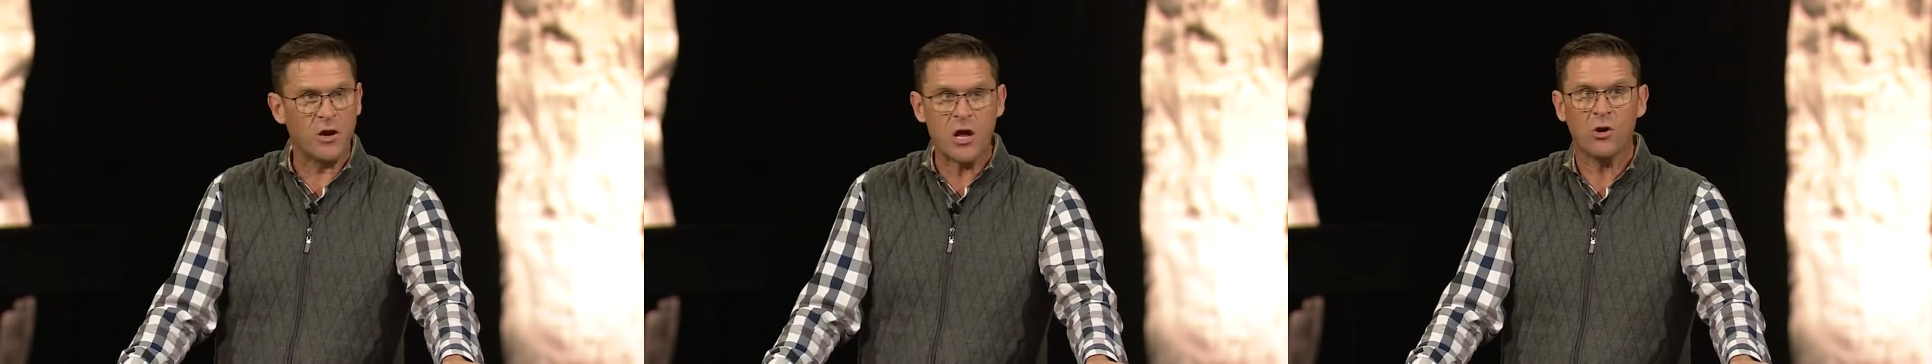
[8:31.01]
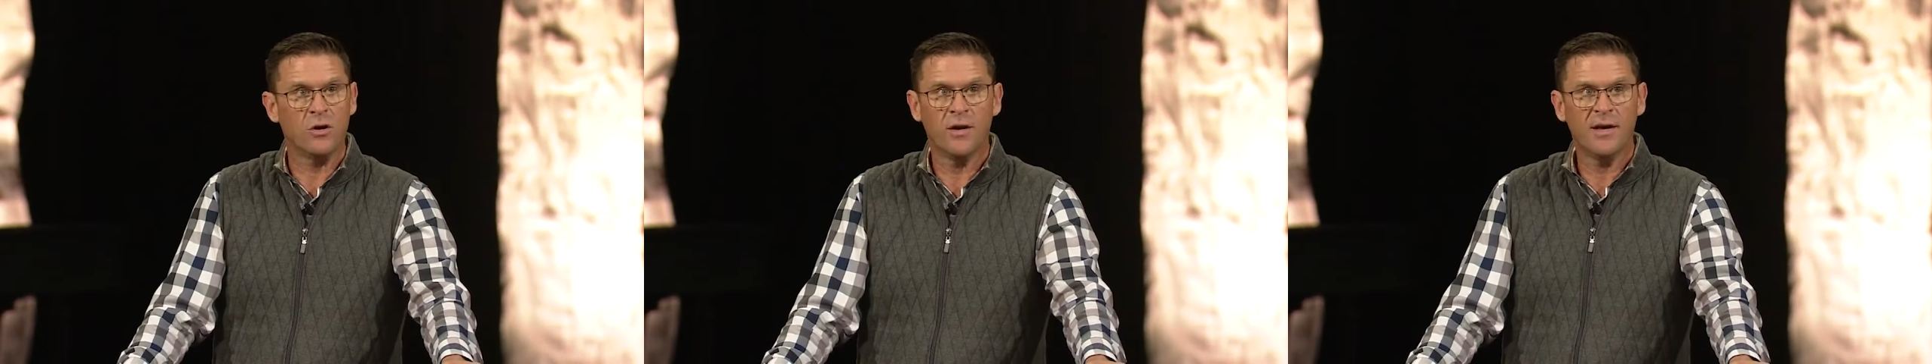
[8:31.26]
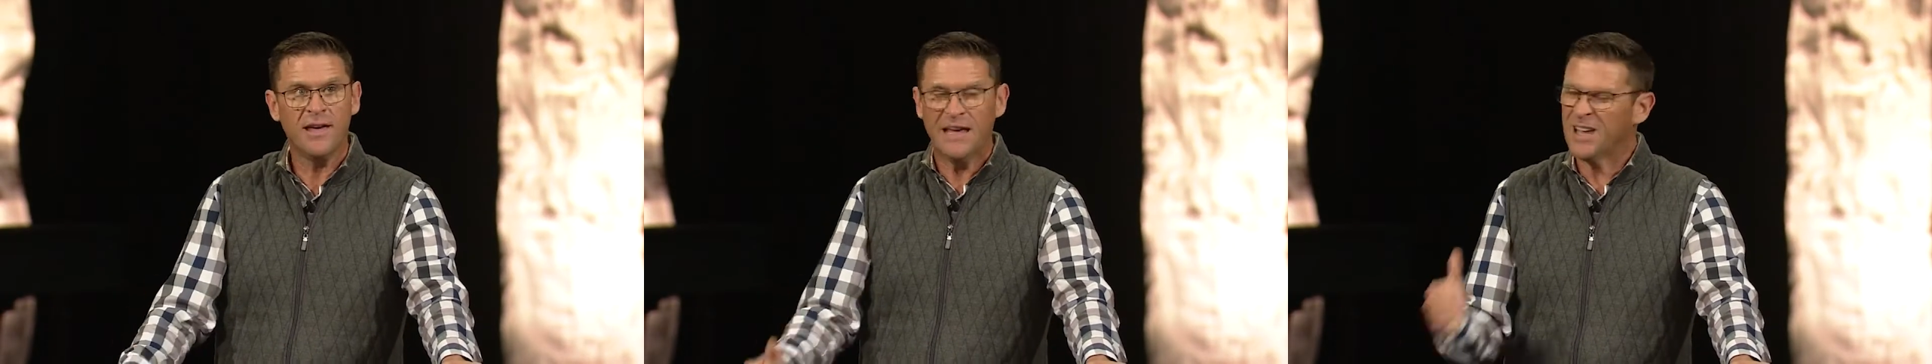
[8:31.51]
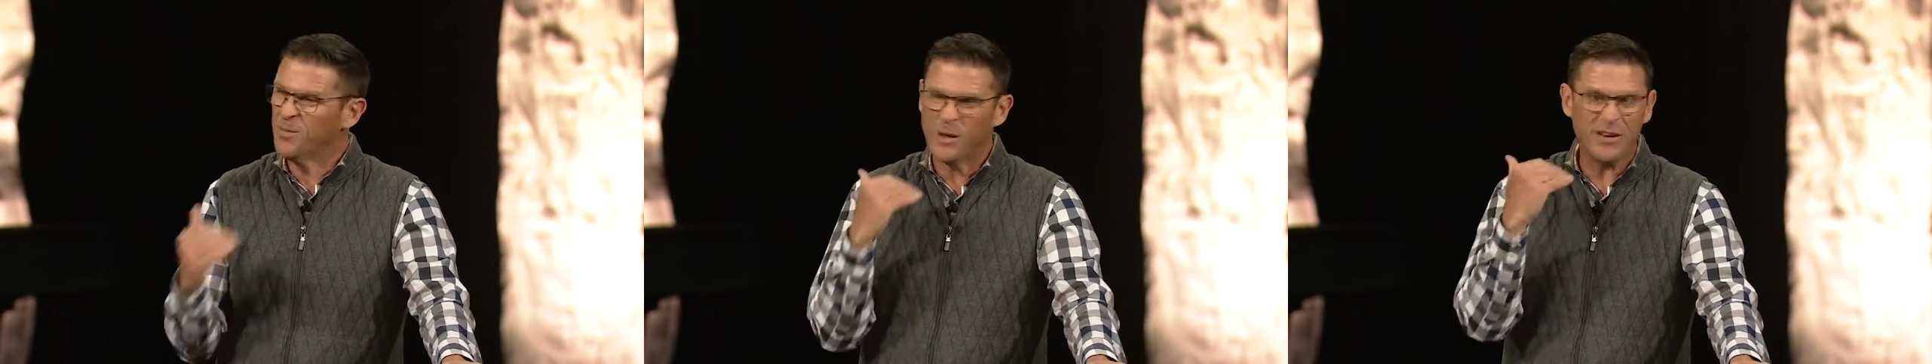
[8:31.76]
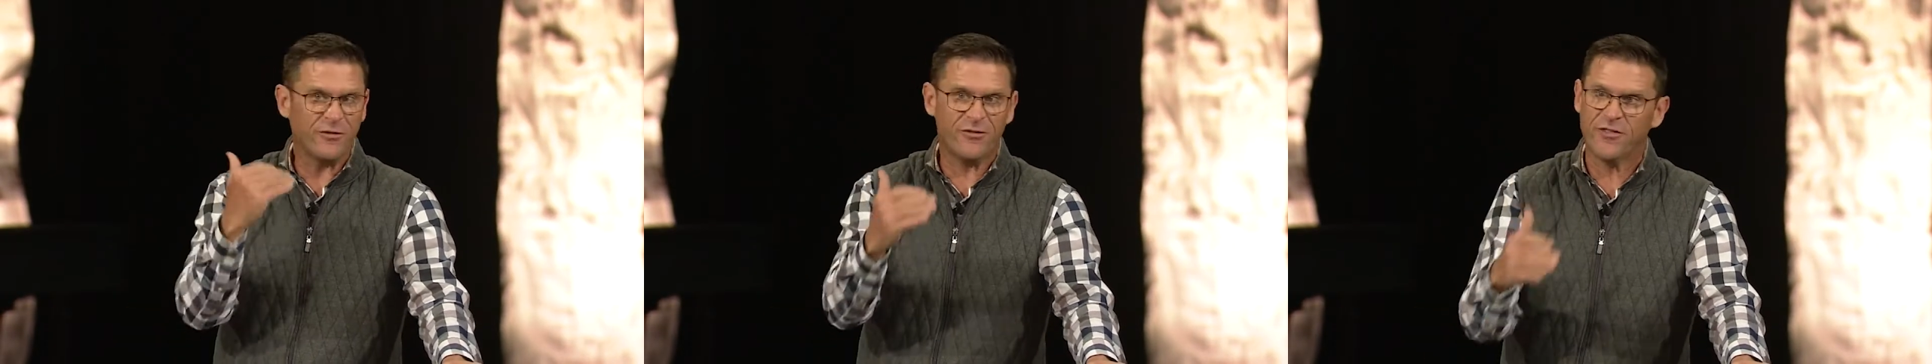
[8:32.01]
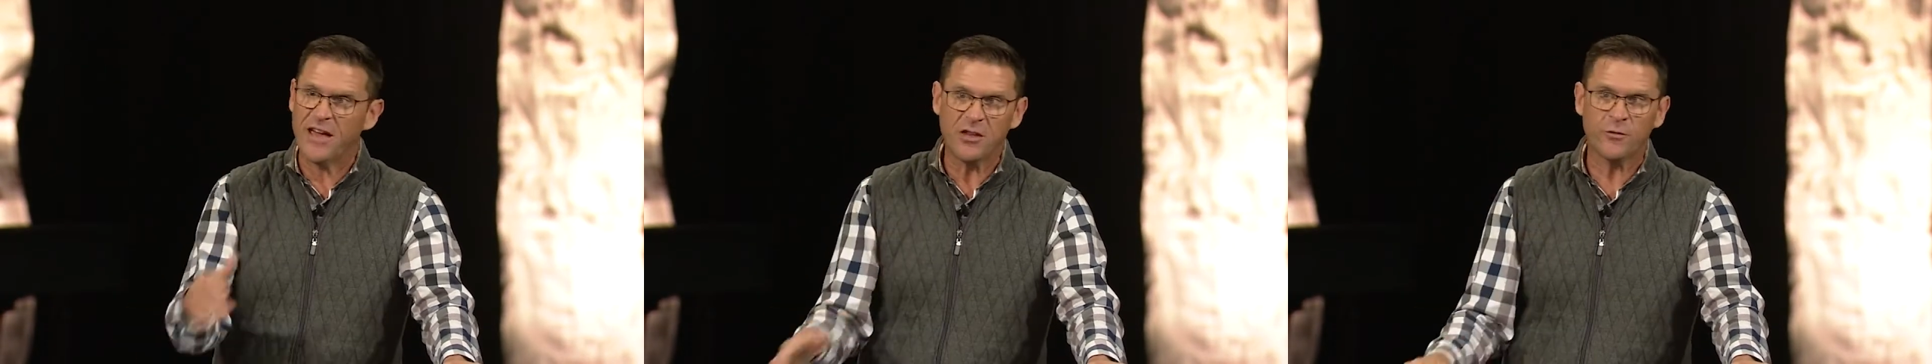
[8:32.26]
you and been
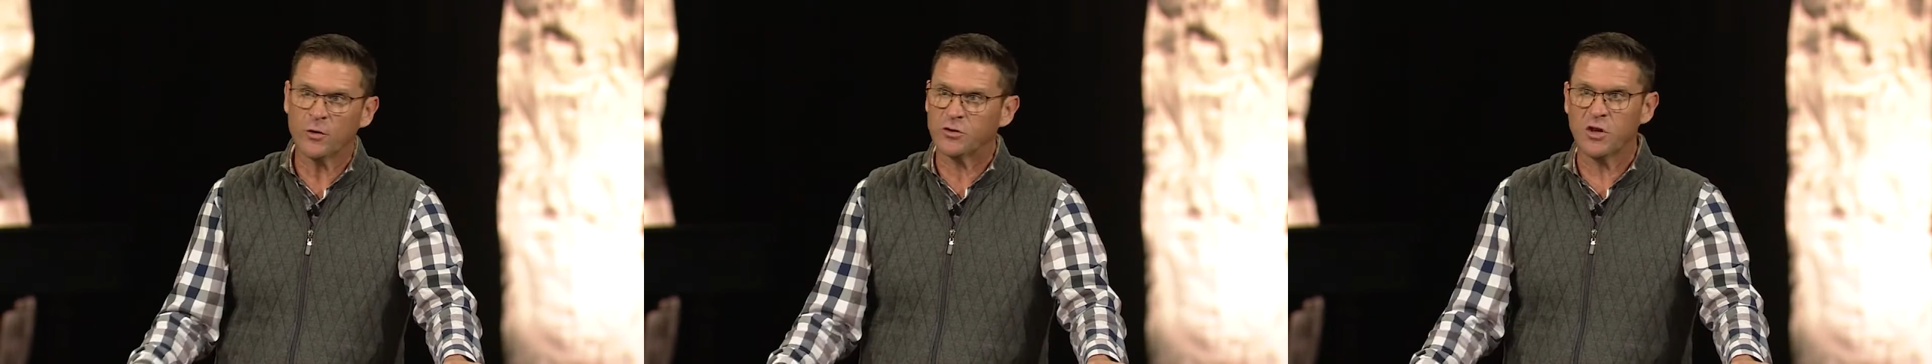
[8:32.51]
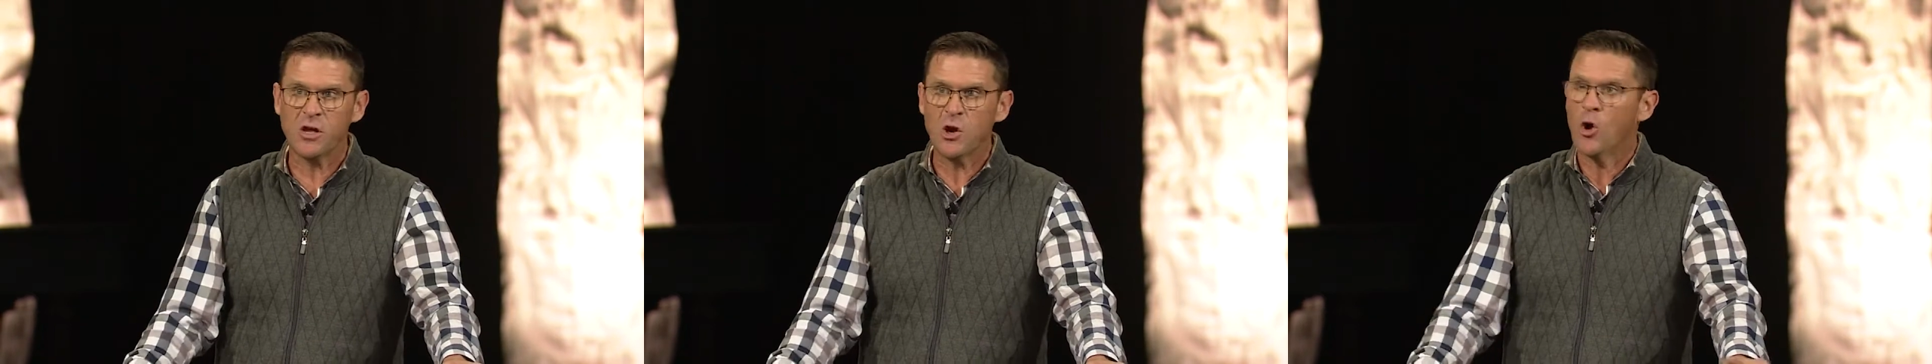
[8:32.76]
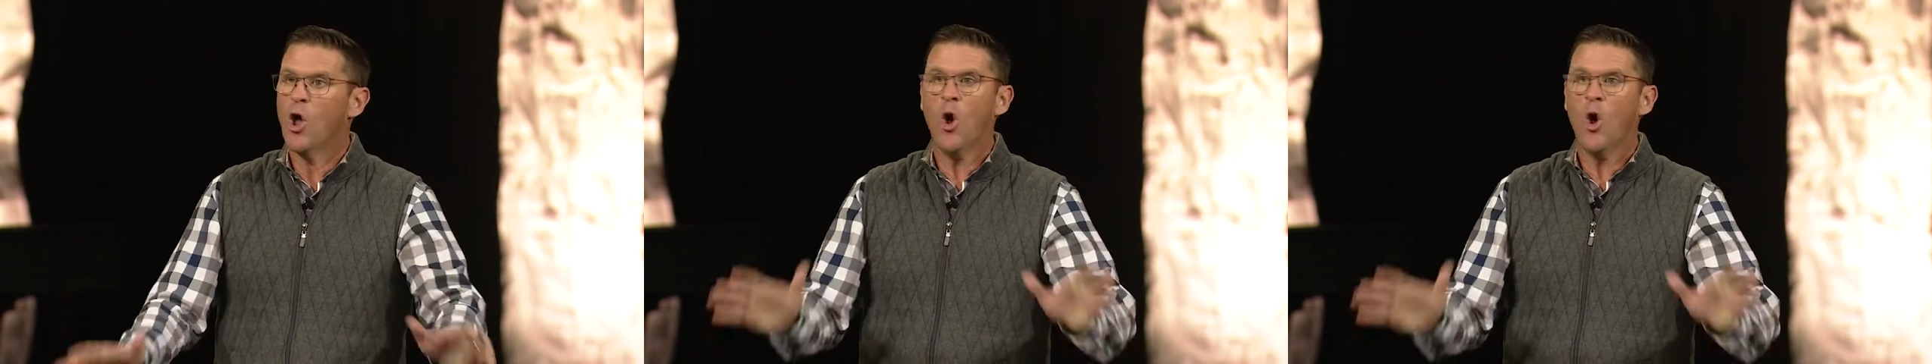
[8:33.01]
faithful to you,